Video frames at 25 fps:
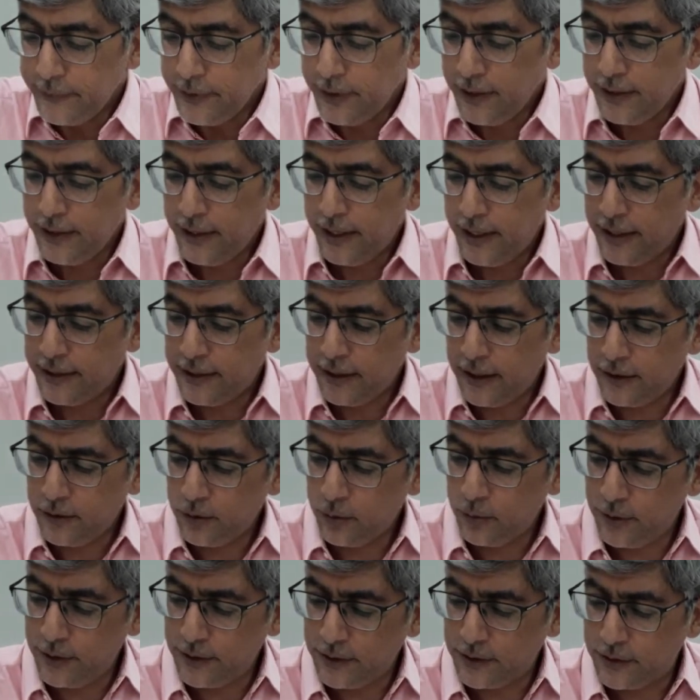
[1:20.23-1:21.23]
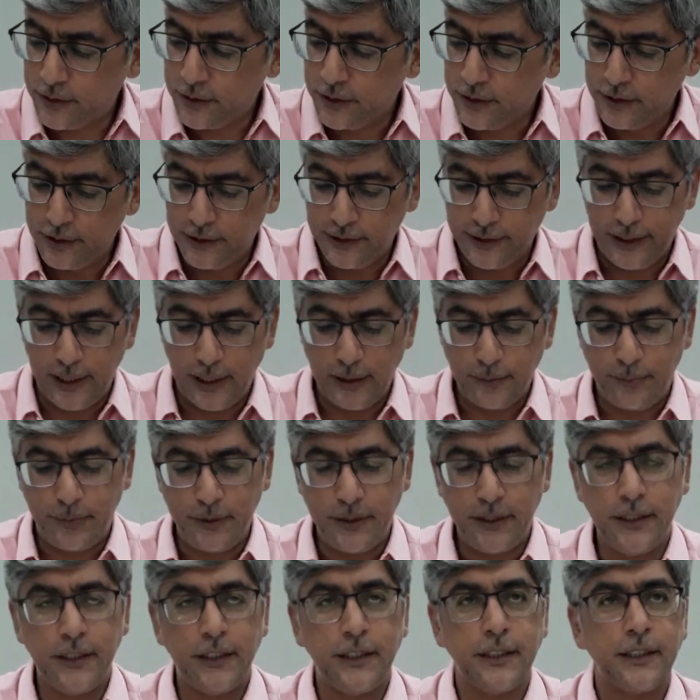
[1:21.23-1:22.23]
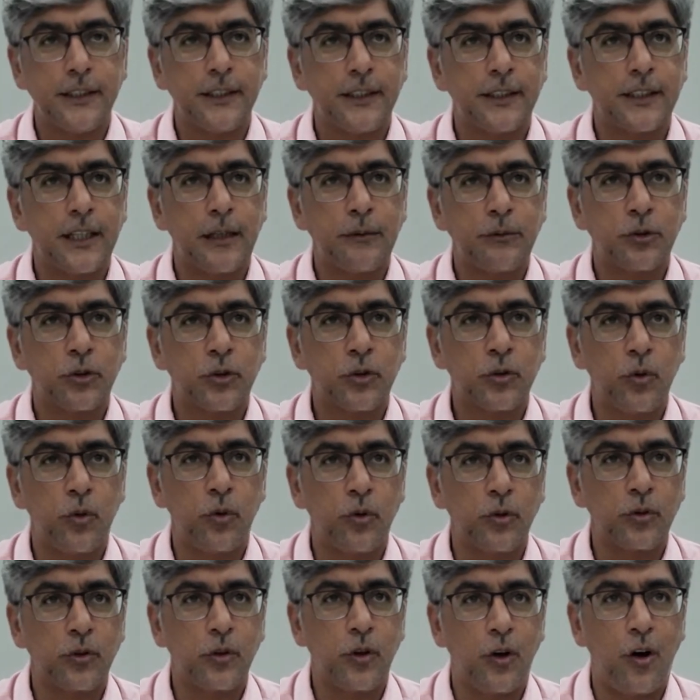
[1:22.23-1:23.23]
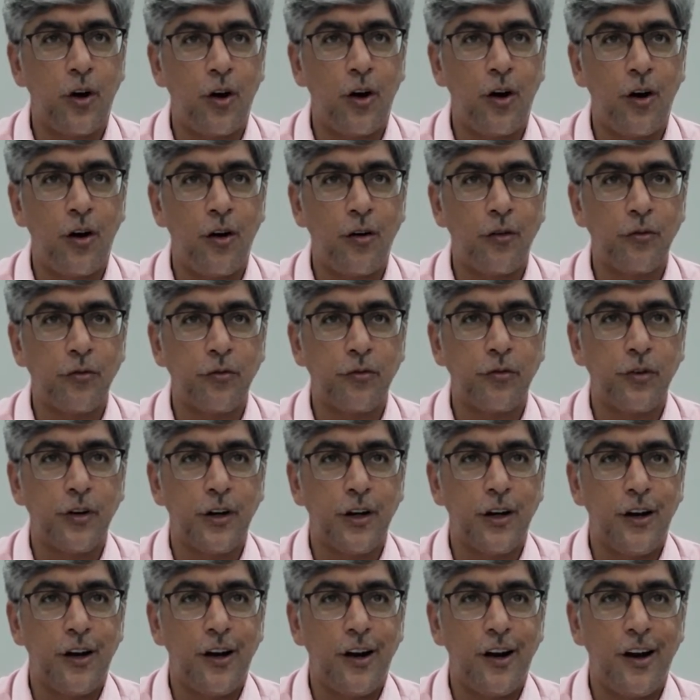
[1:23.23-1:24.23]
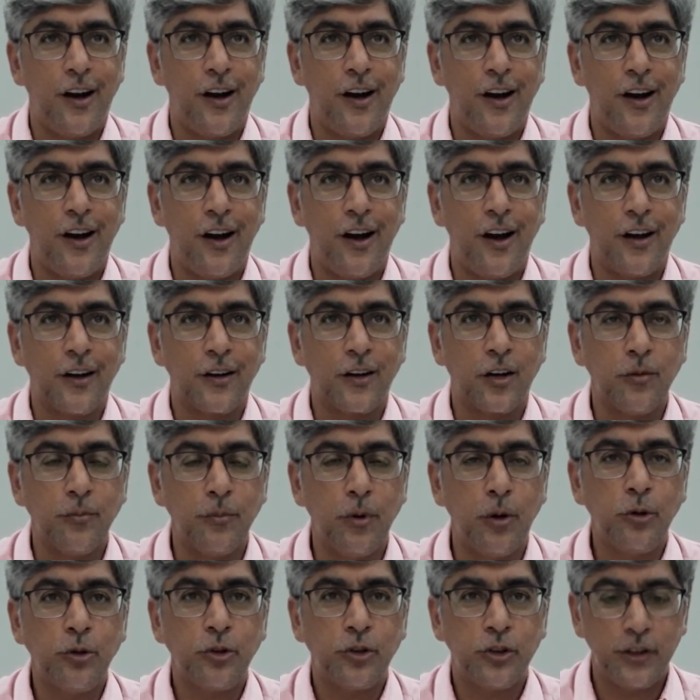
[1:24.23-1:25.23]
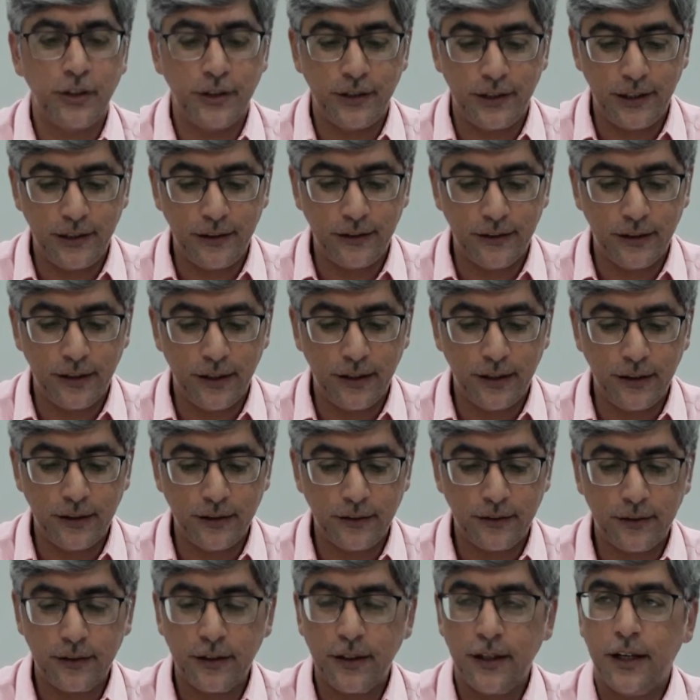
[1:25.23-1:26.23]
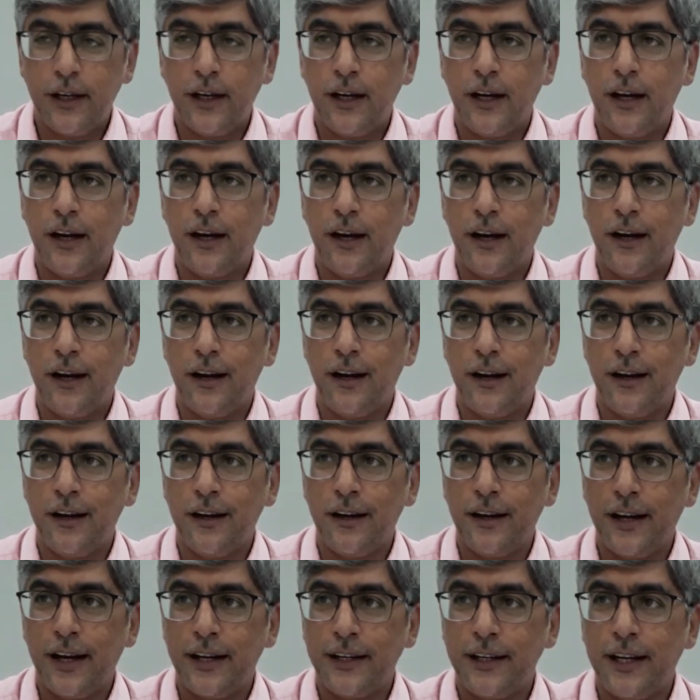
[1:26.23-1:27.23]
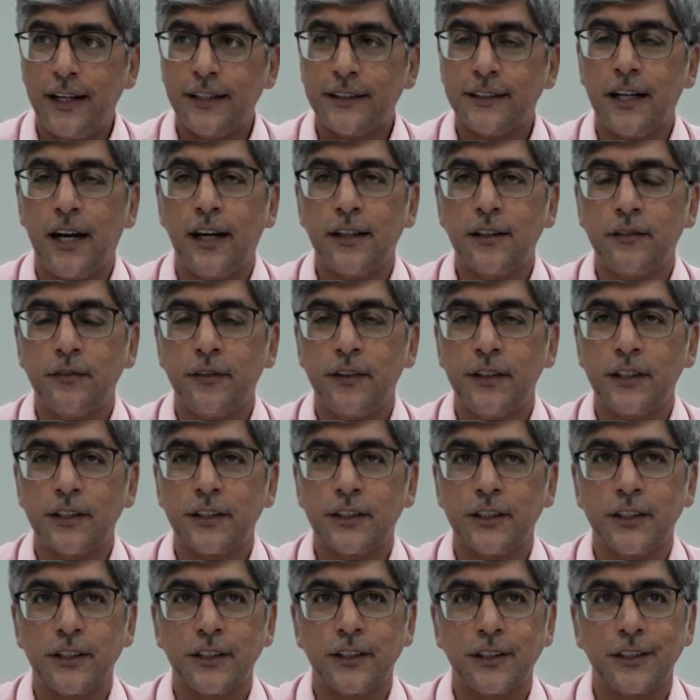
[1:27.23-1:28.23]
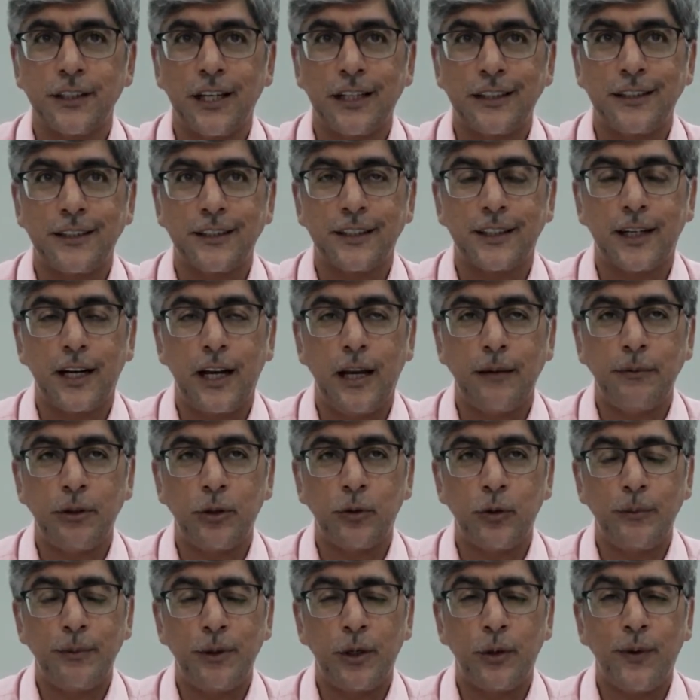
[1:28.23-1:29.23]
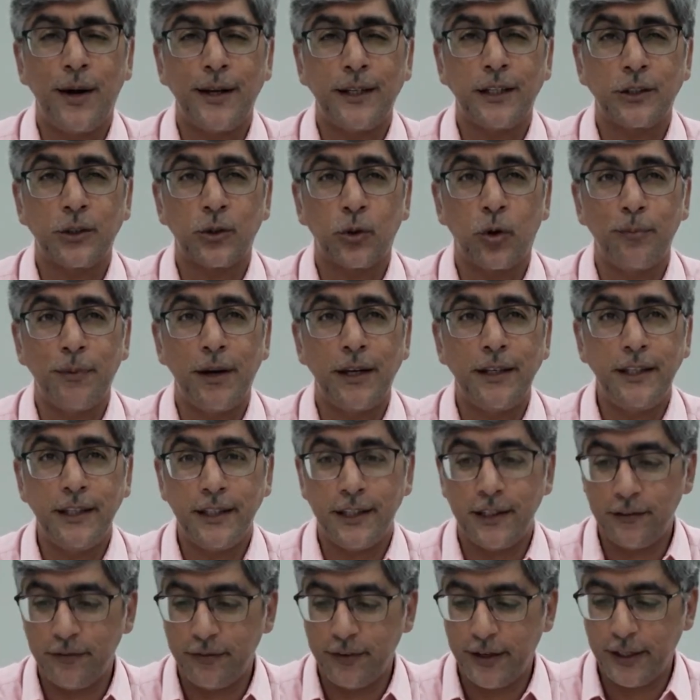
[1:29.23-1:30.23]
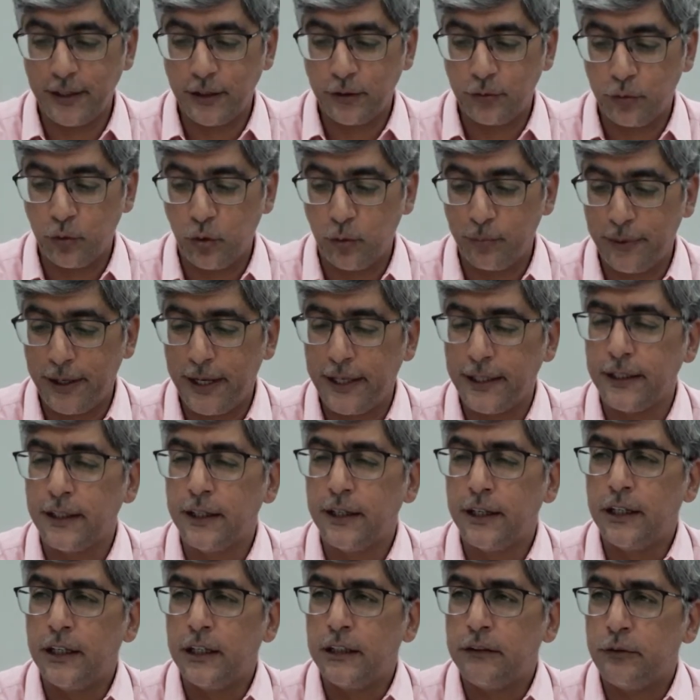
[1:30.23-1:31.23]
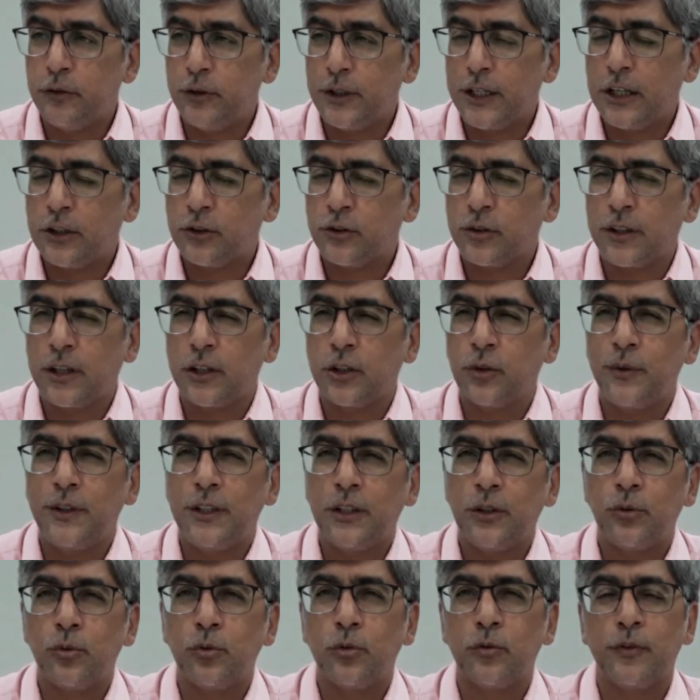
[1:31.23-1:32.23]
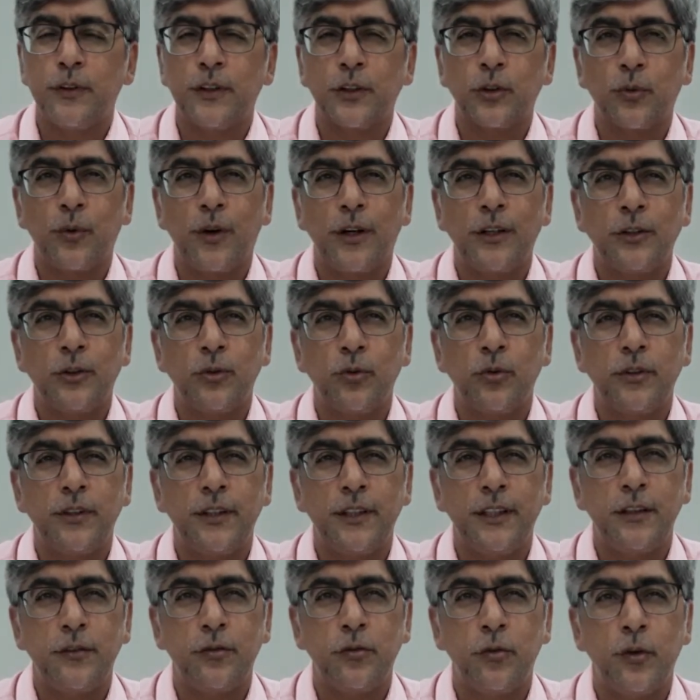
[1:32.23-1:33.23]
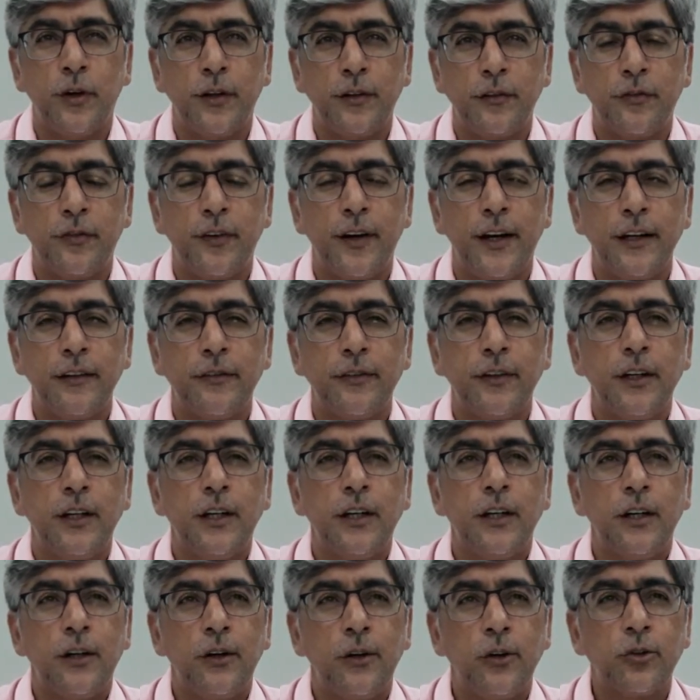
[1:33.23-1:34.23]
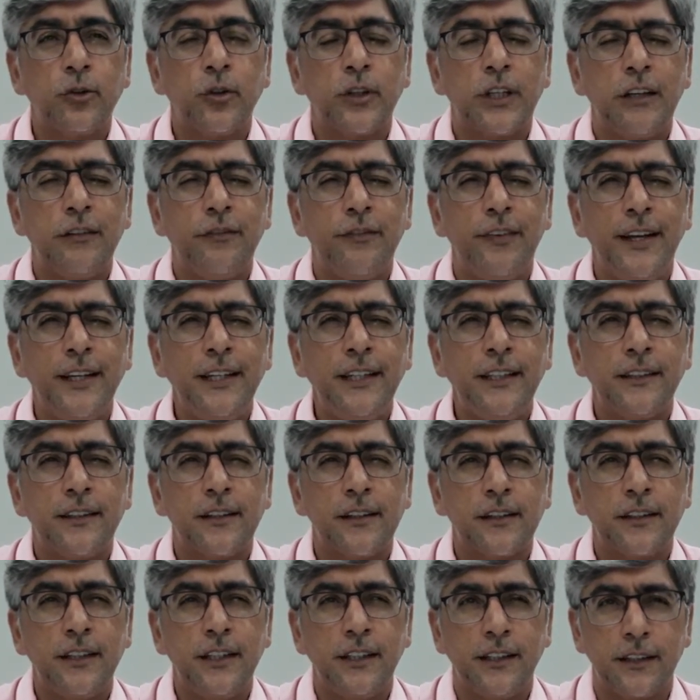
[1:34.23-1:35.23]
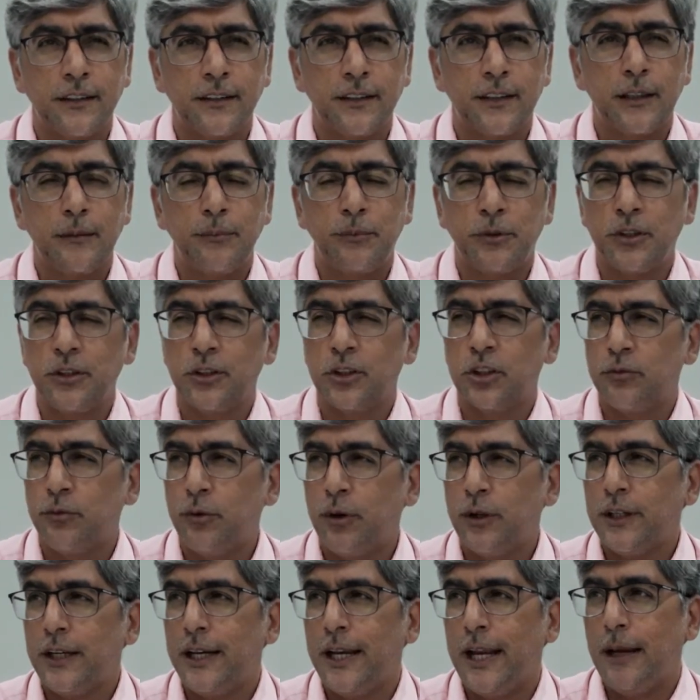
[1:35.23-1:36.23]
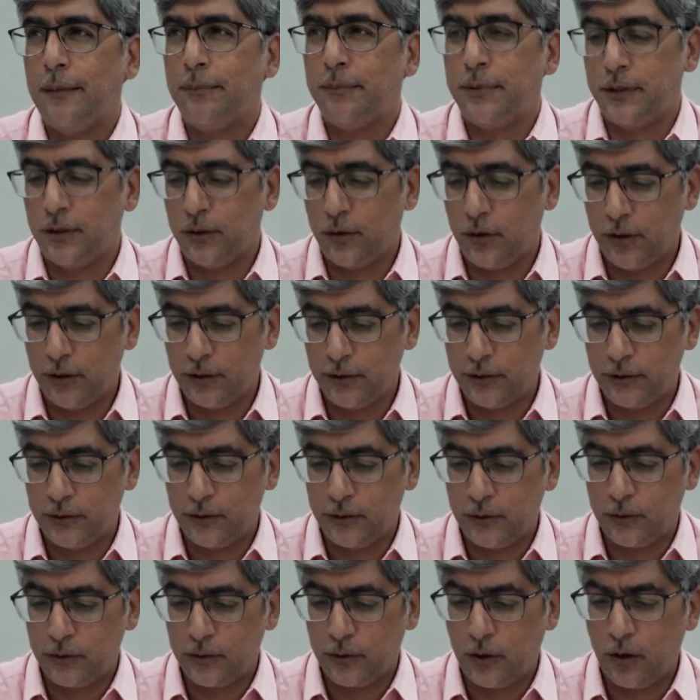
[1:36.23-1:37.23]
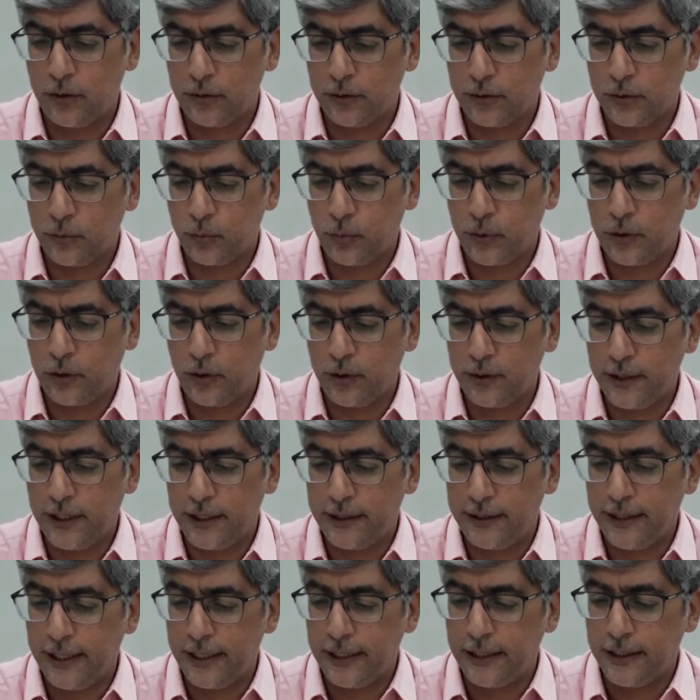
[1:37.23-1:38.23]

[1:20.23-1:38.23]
In other words, there'll be some sort of commotion in the earth, and as the other verses describe, it will be quite a traumatic event for men. If you look at Surah 22, verse 1, 2, 3, 4, and 5, also give very interesting descriptions of what will happen on that day.